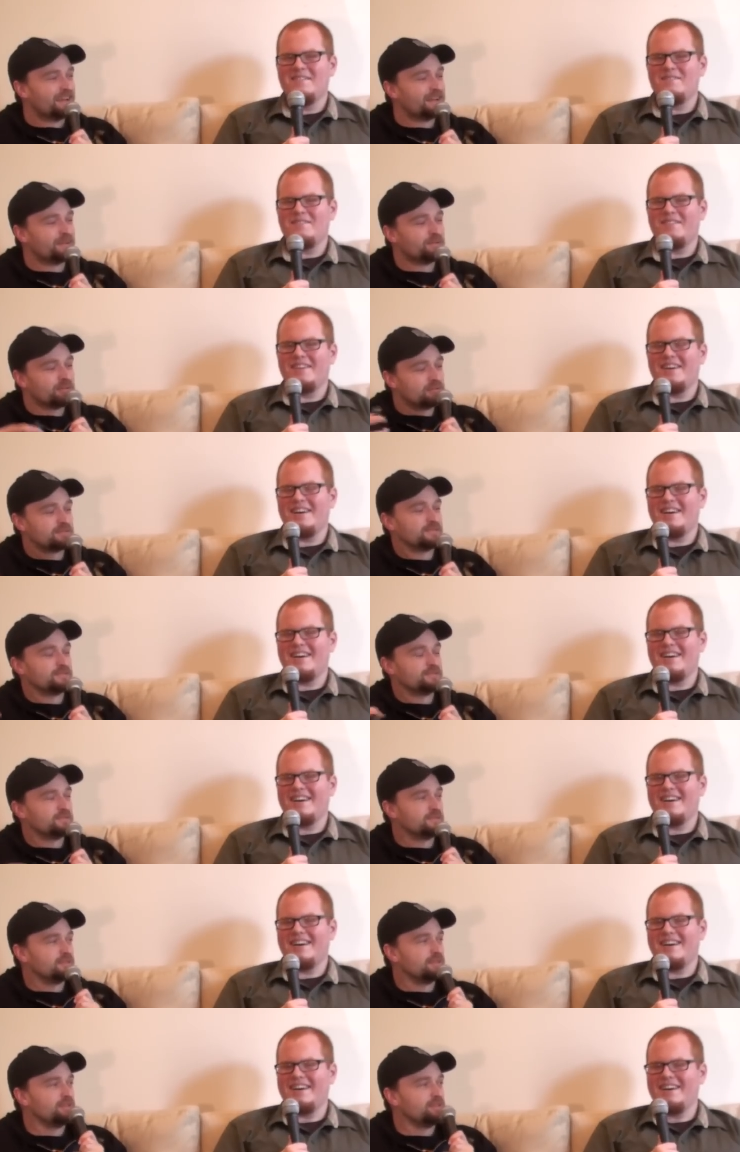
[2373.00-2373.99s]
Speaker 1: Anyway, so
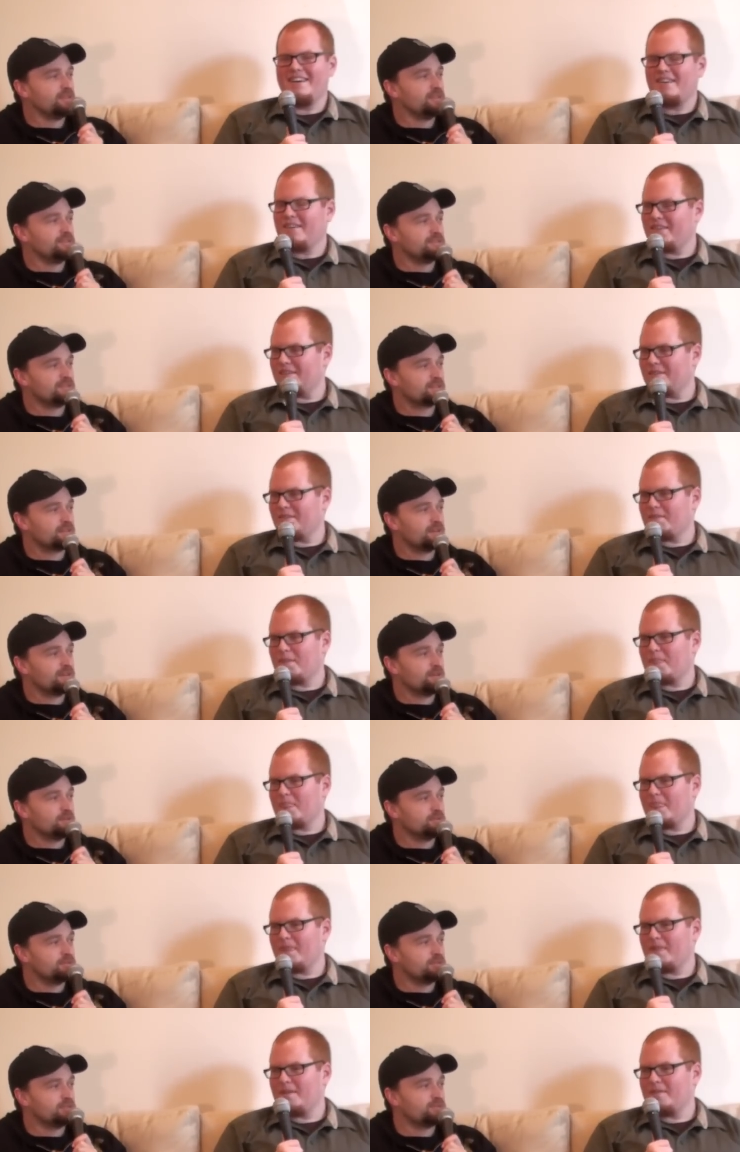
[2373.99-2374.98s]
he, he just kind of
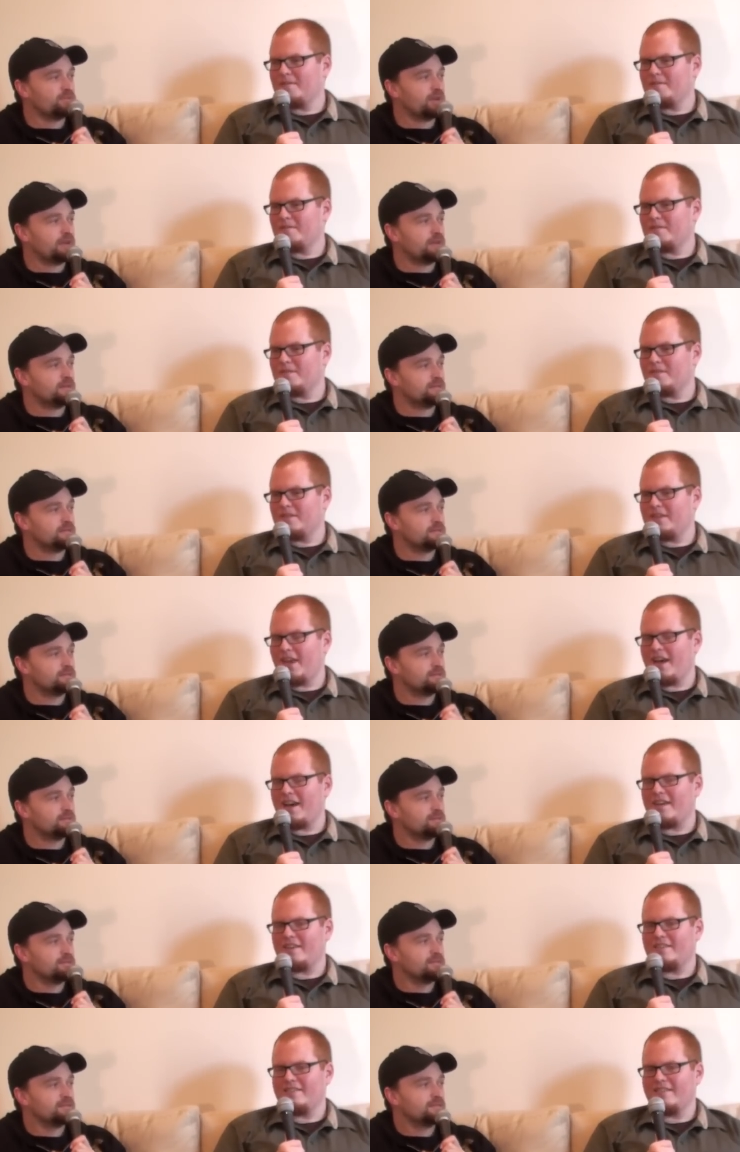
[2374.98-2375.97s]
owns his fatness.
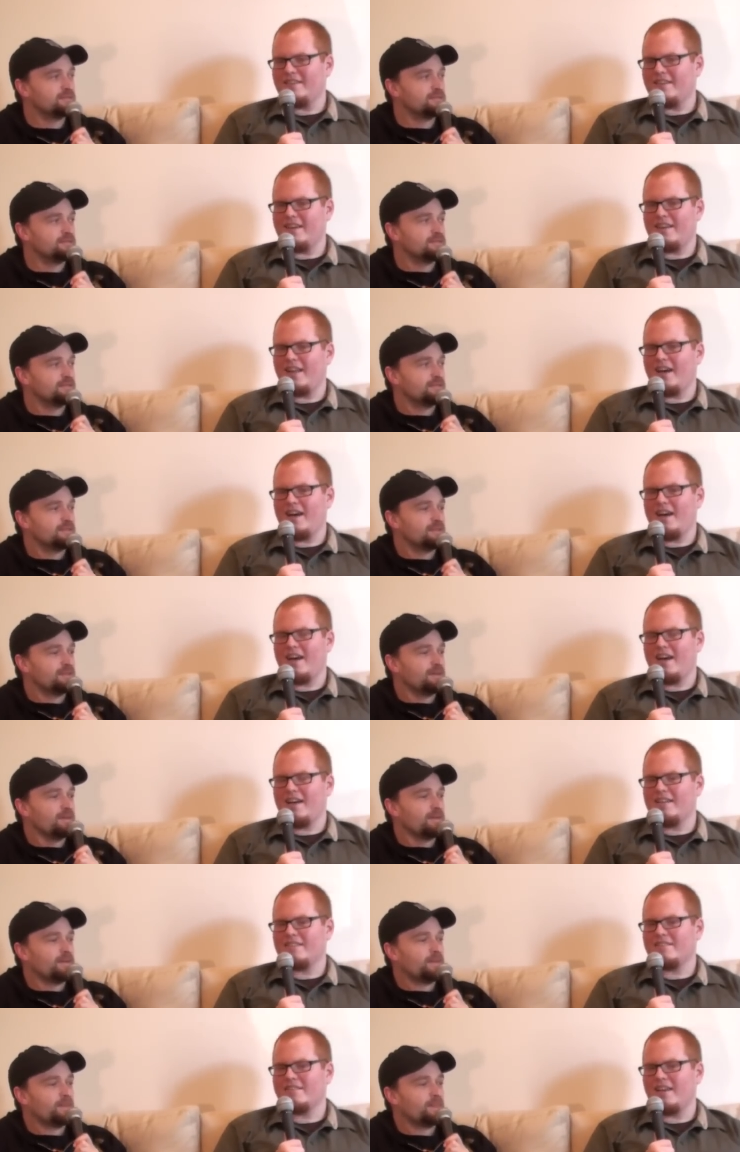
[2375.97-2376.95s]
Yeah,
Speaker 2: and
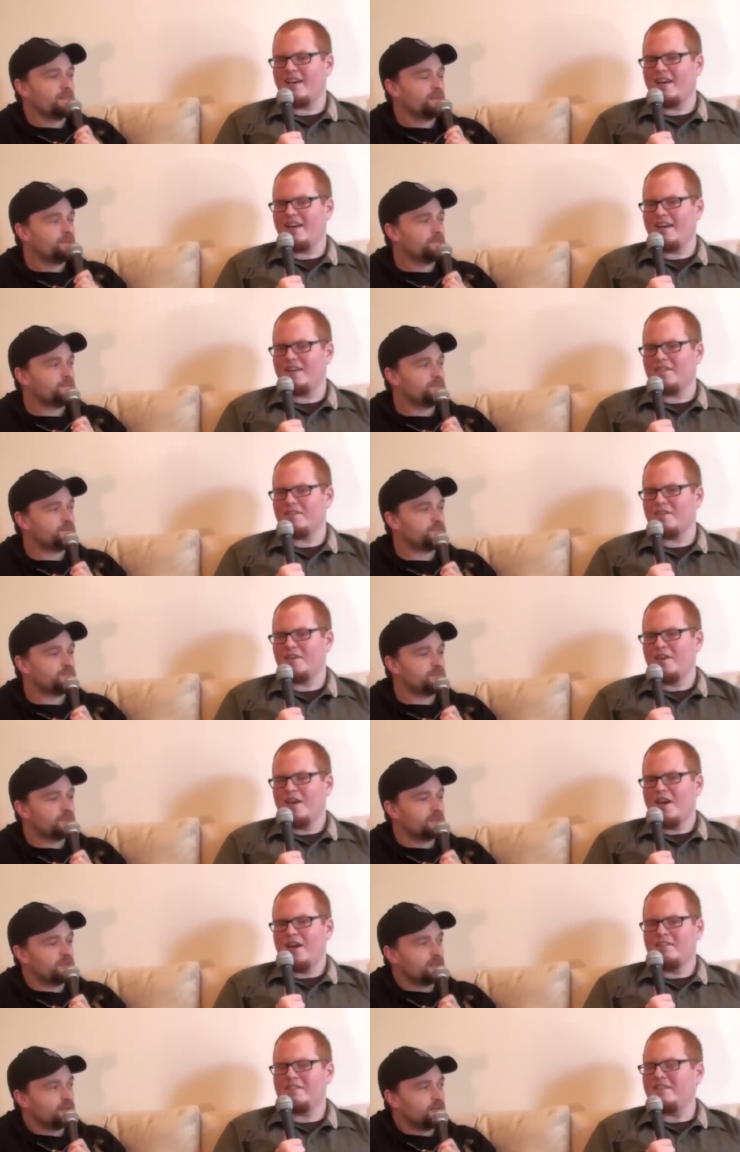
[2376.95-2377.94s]
uh, I,
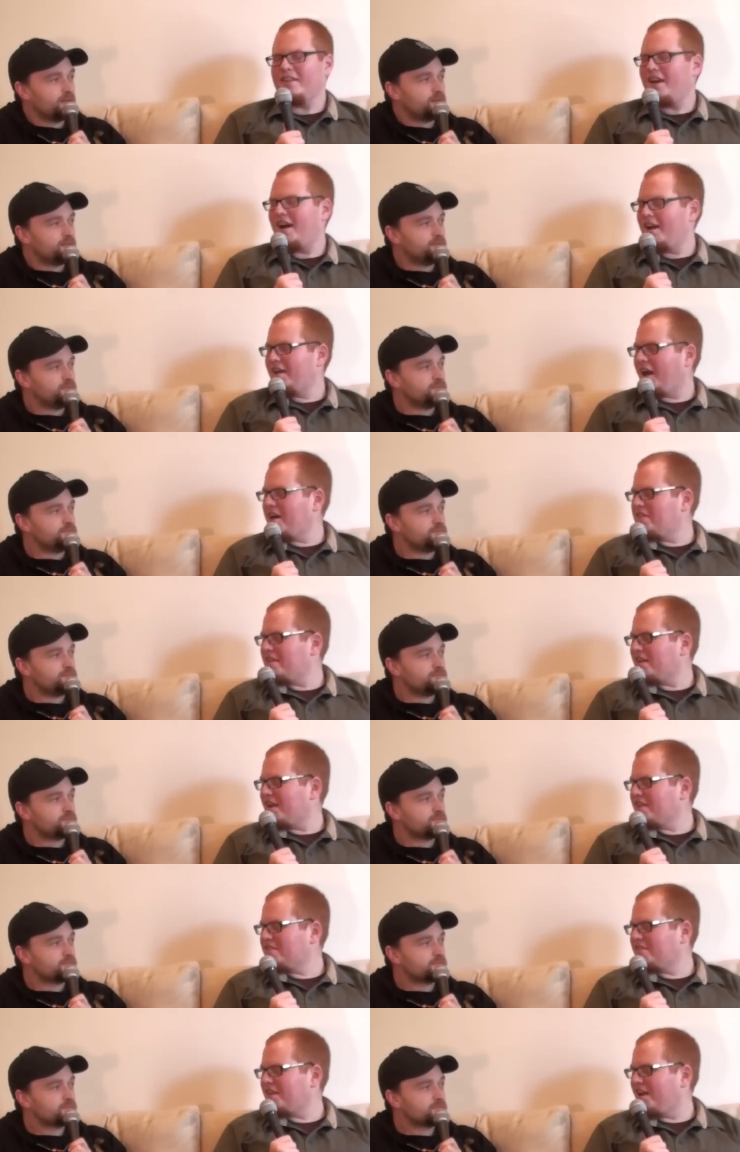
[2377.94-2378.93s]
didn't. I, I think
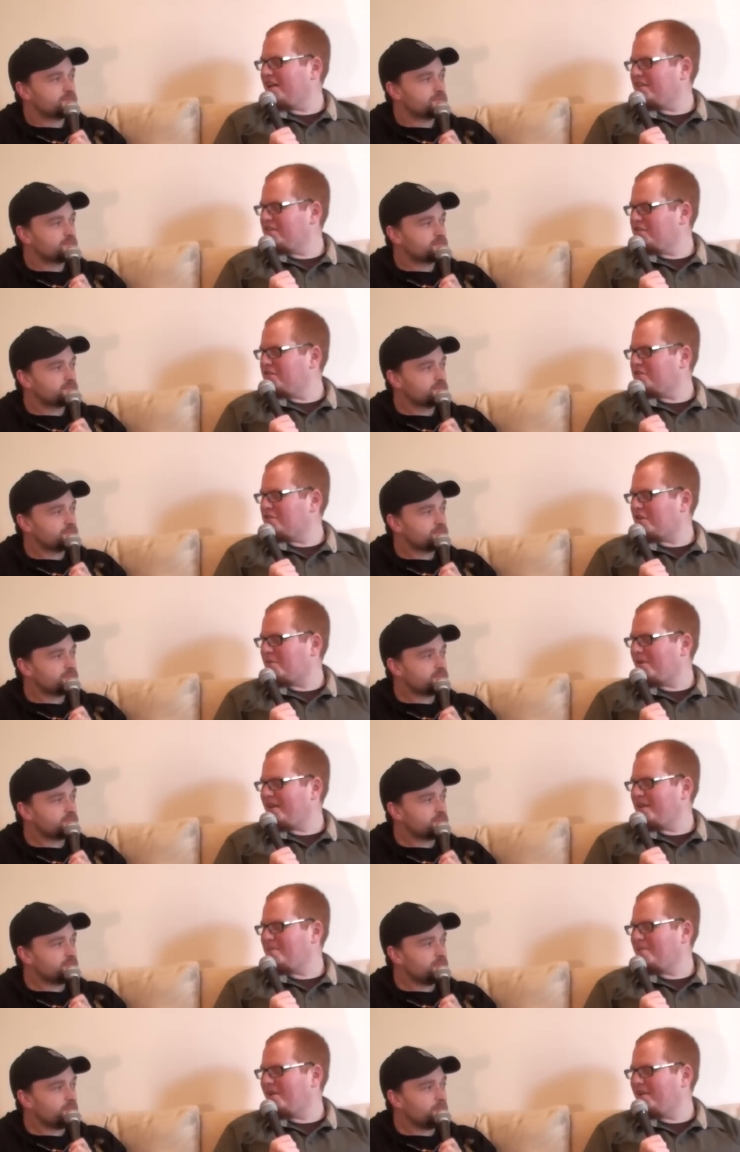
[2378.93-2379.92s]
I saw it. Did you show me
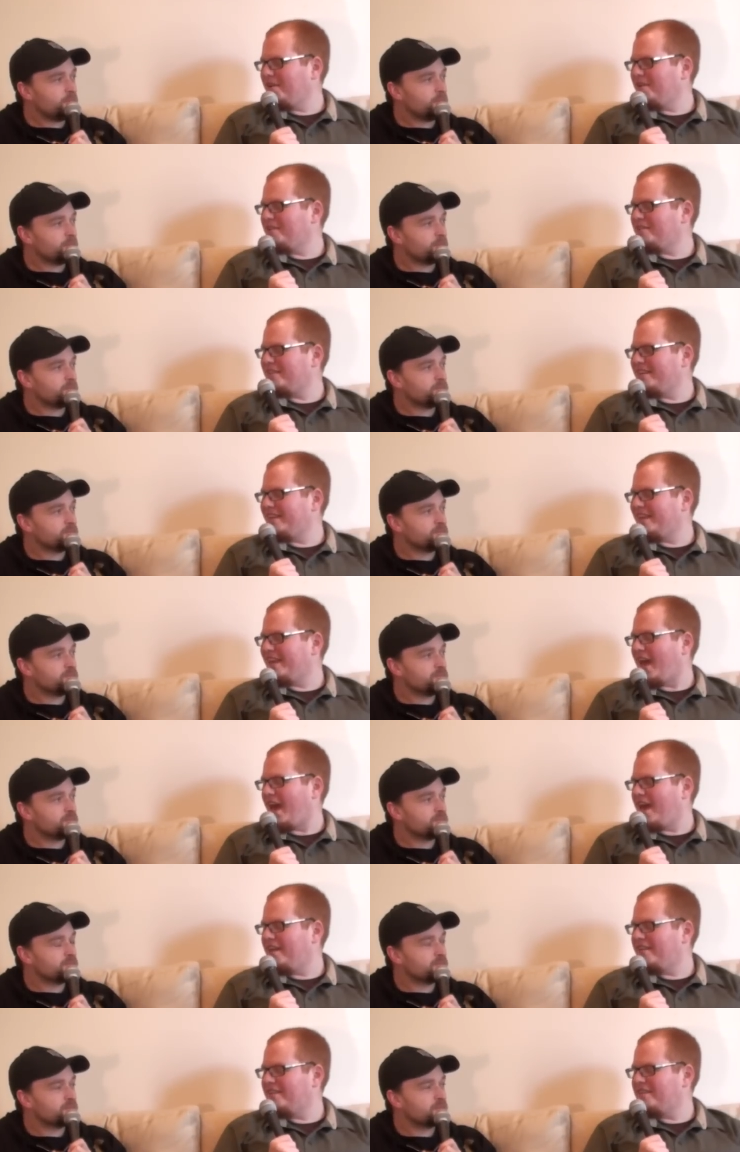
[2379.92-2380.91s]
that email earlier? Didn't he
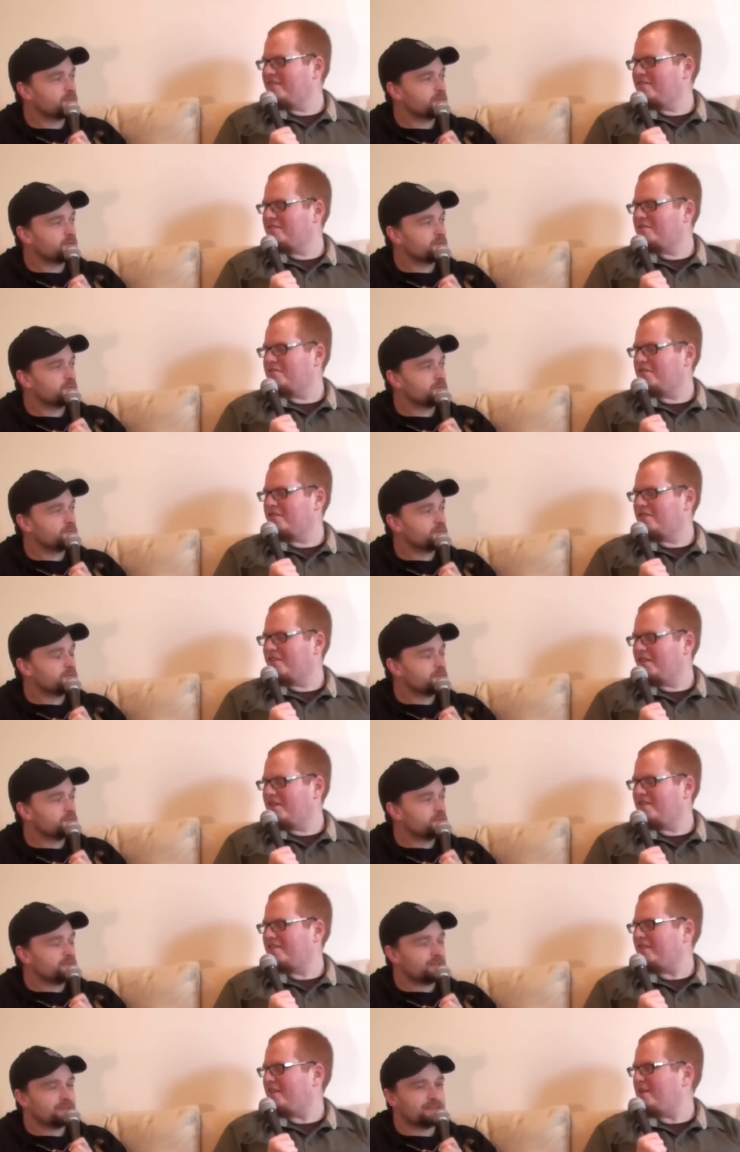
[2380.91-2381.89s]
end his
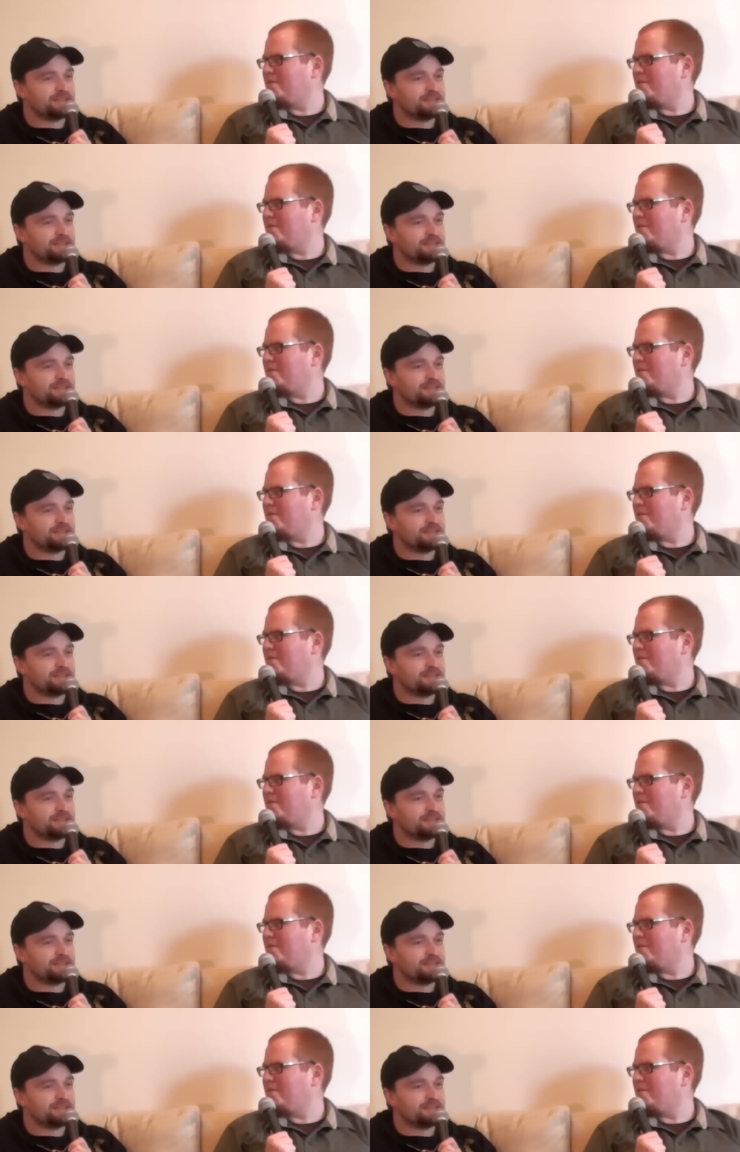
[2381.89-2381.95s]
his